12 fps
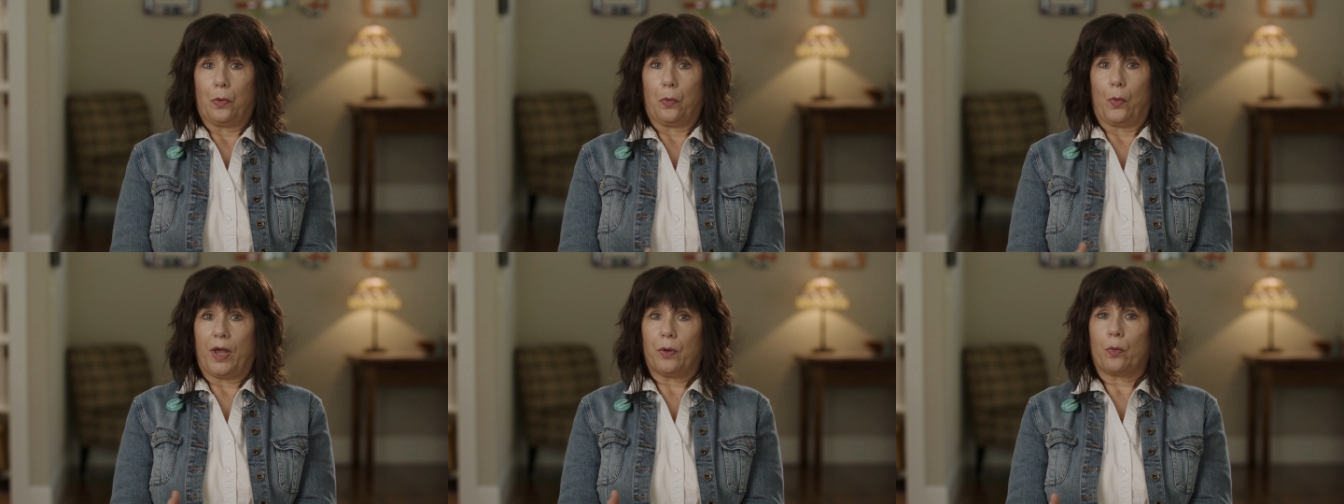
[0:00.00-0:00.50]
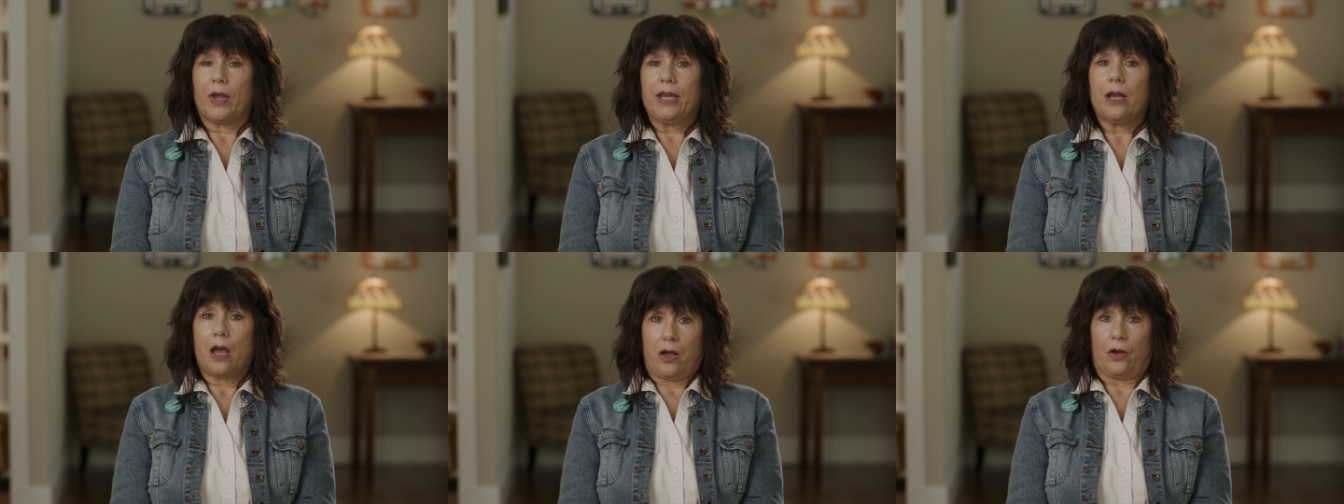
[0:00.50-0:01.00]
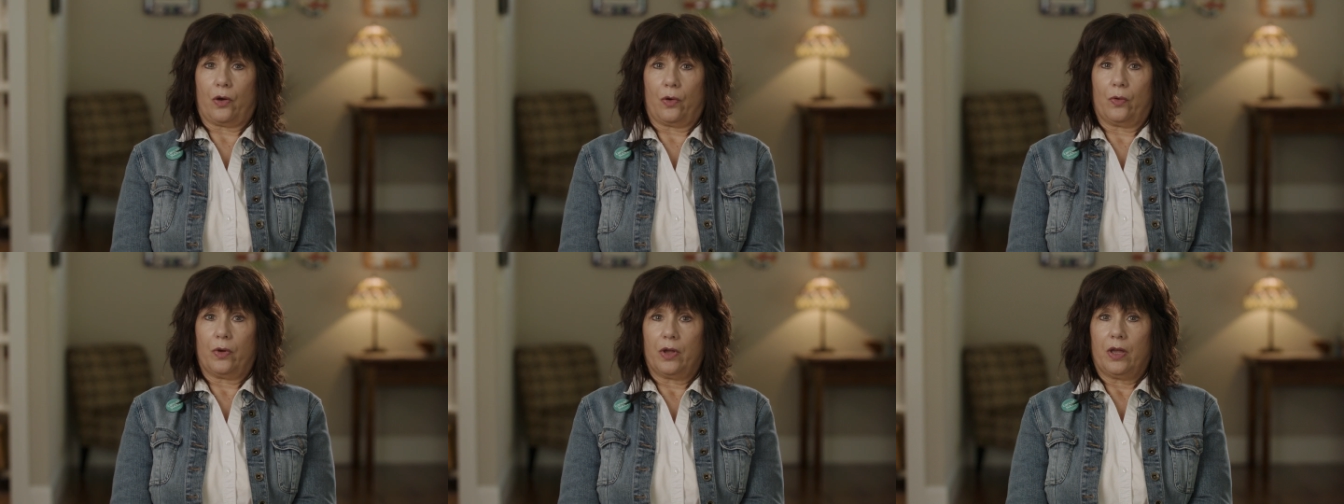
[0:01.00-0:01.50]
when we
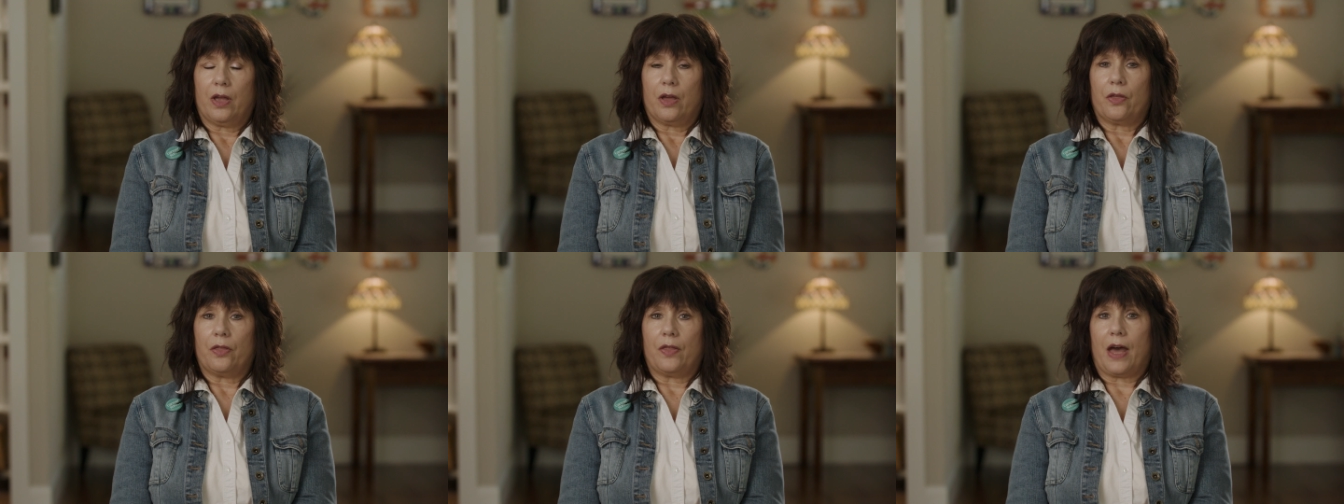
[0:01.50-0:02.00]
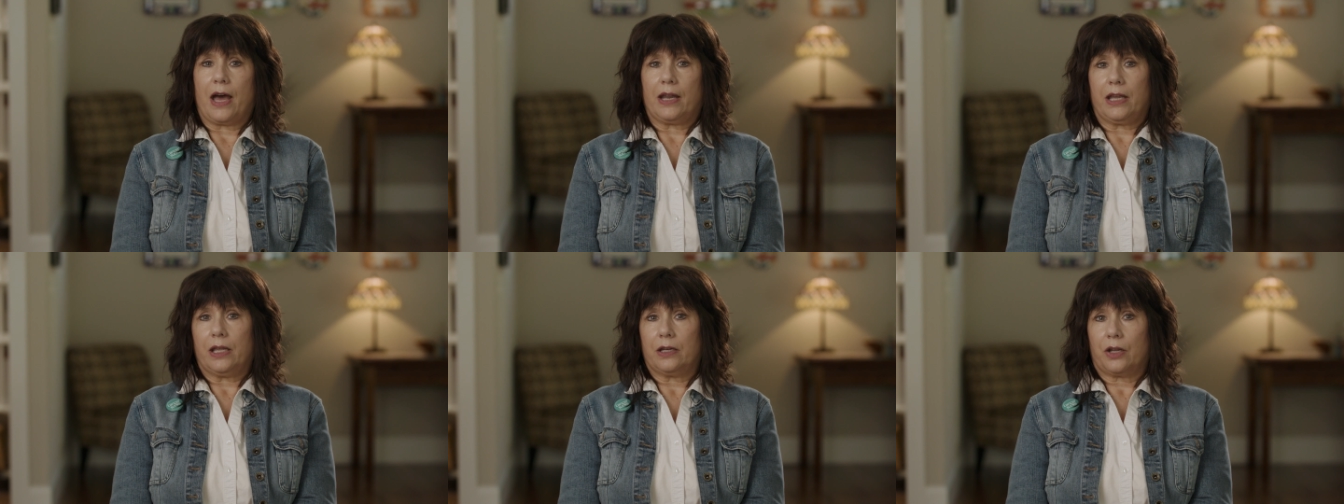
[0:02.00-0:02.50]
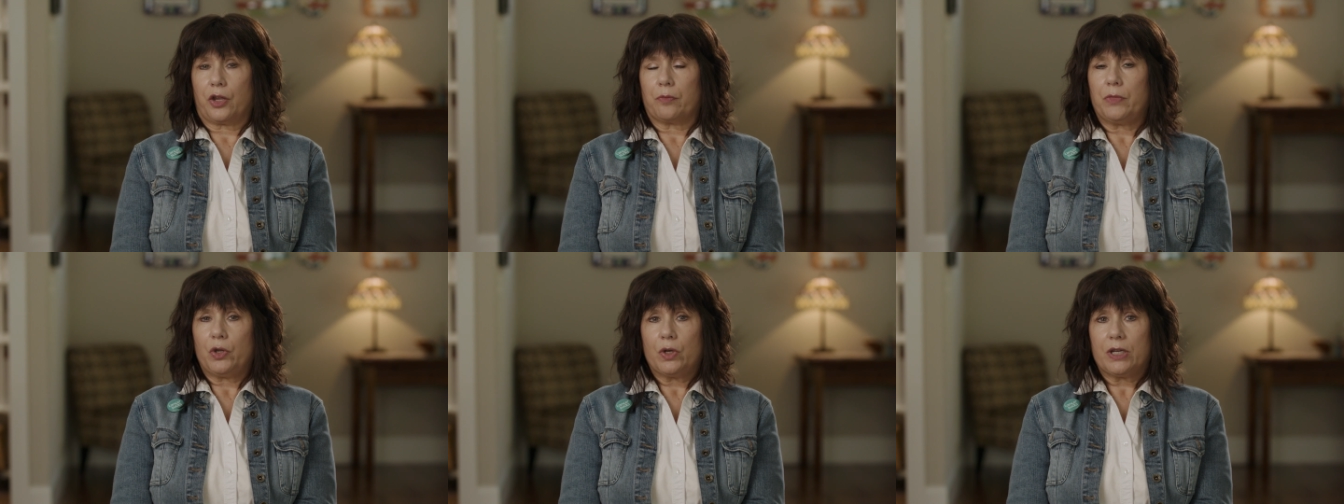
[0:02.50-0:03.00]
know that in
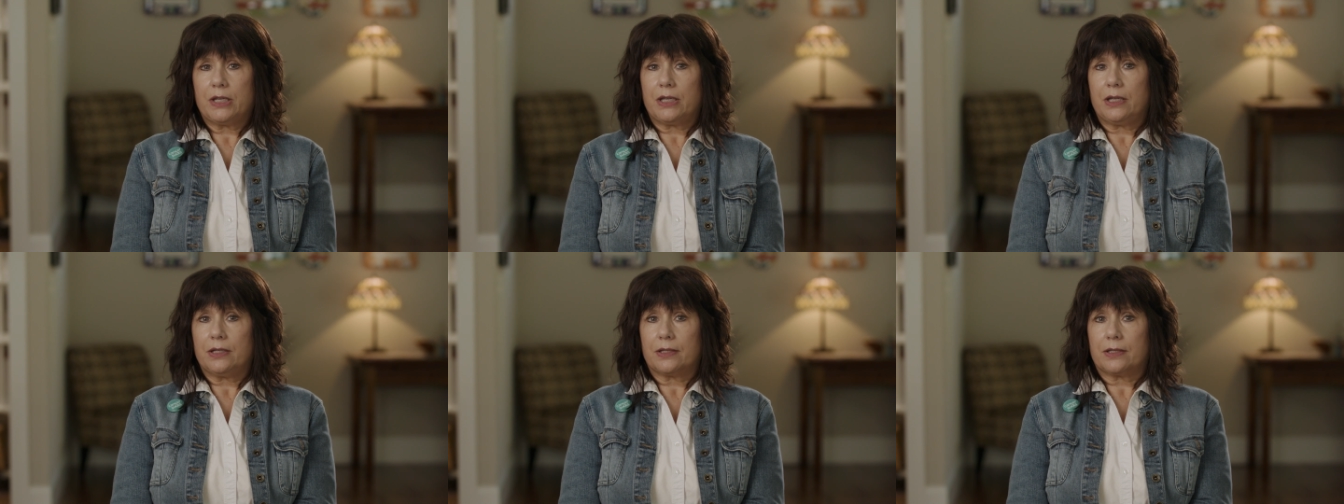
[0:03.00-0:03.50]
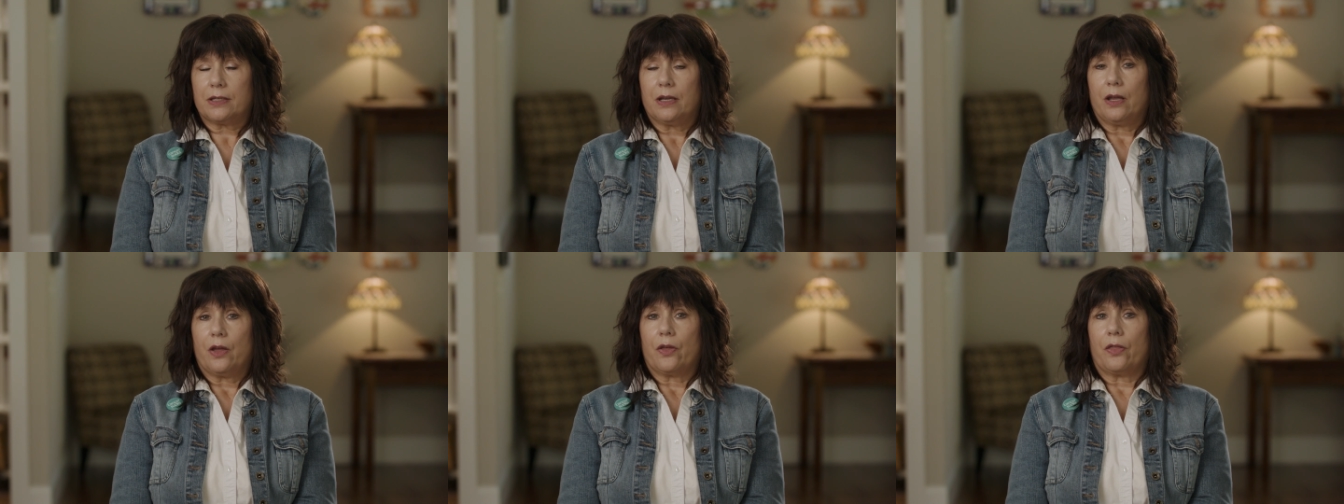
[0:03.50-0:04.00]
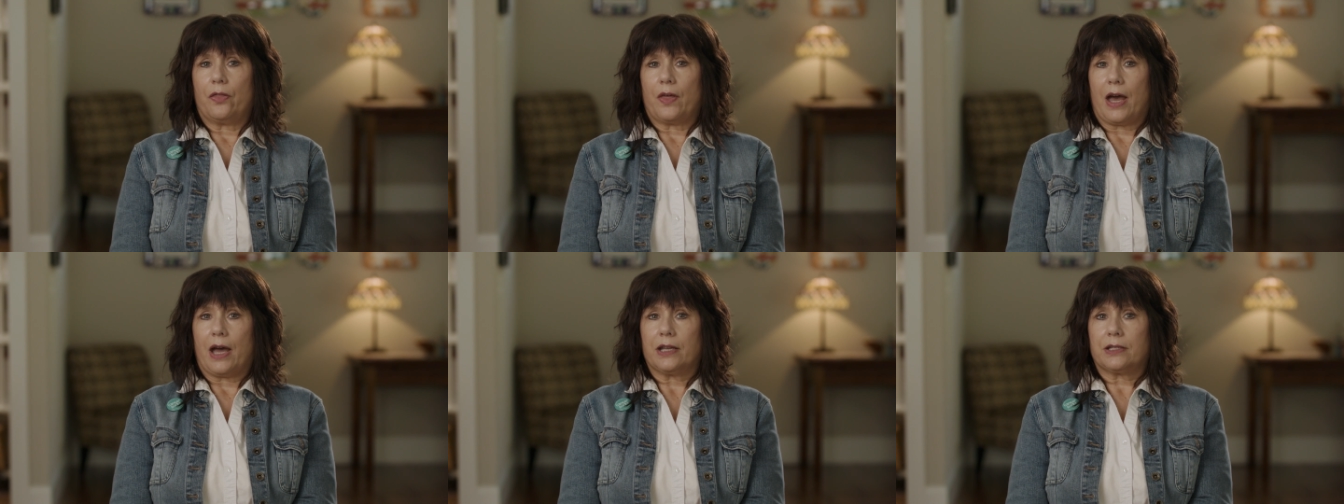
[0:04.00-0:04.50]
communities
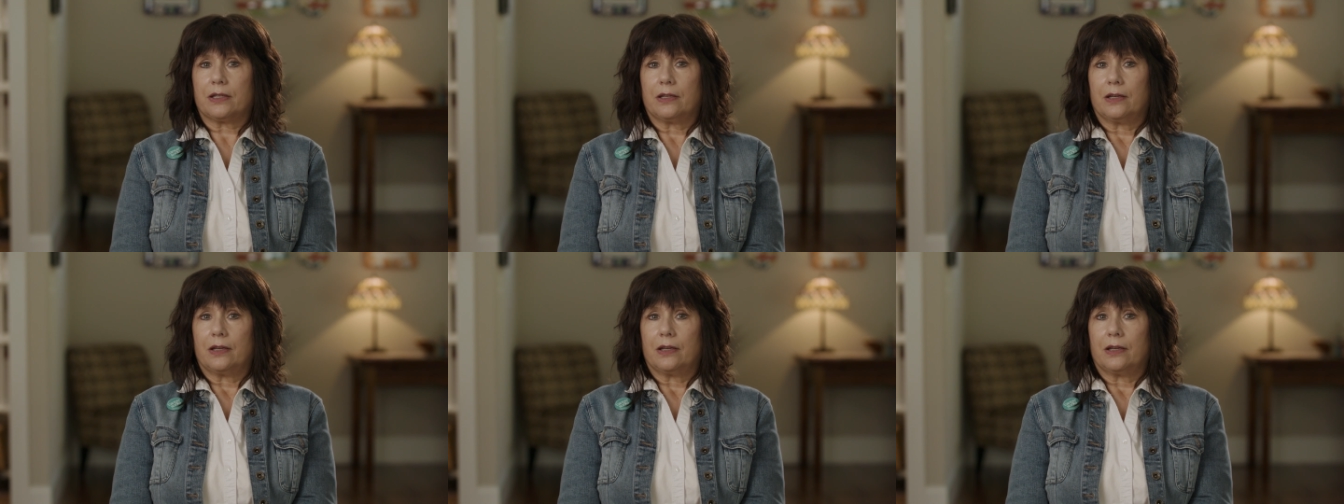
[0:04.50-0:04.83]
that